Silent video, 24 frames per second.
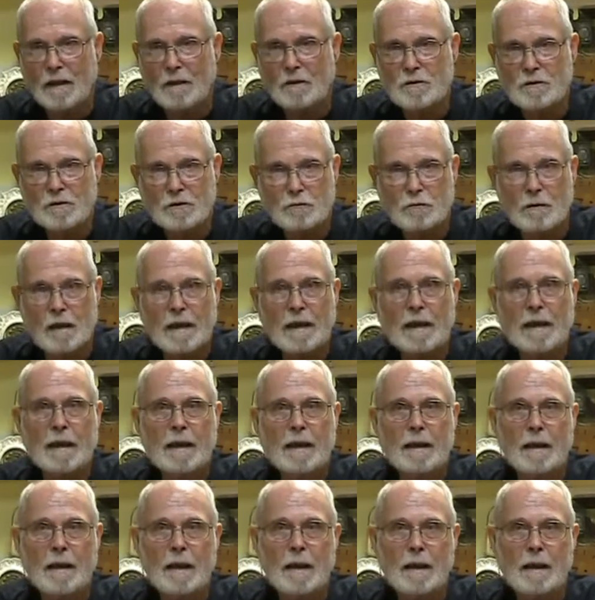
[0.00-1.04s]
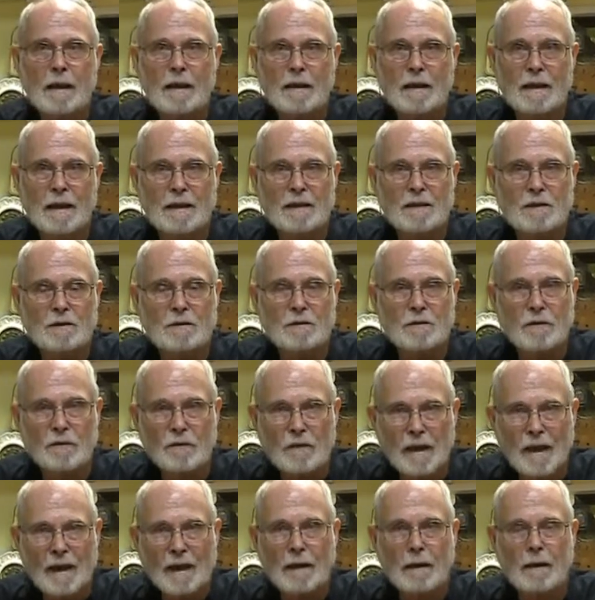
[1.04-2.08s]
stringy, gets
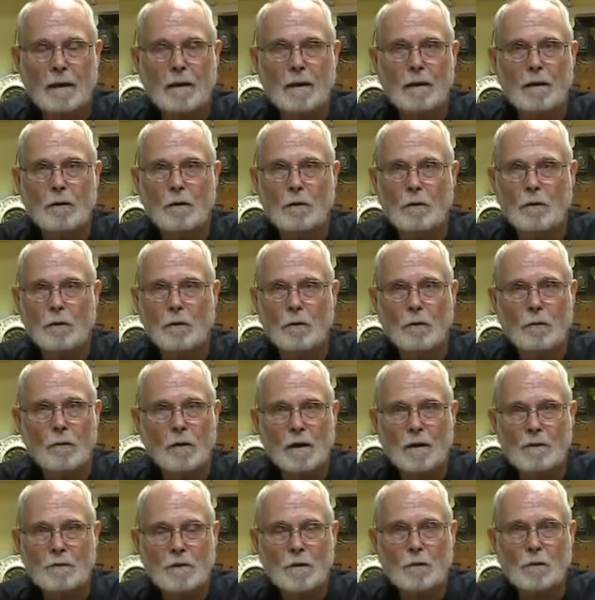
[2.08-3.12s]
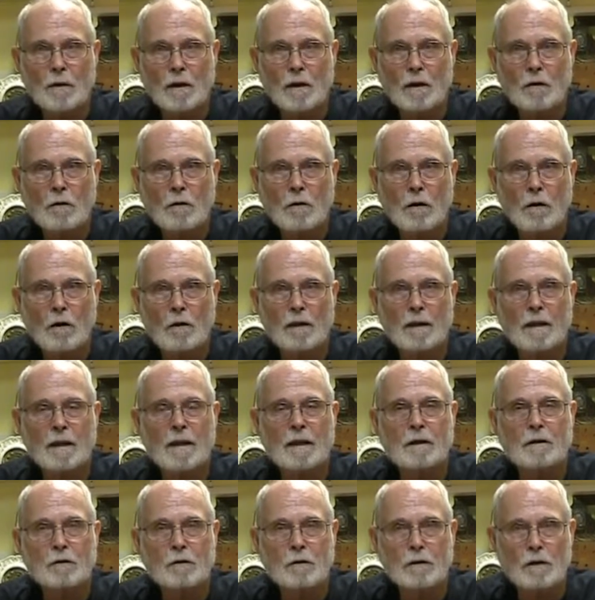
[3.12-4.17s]
thick, or whatever you want to call it.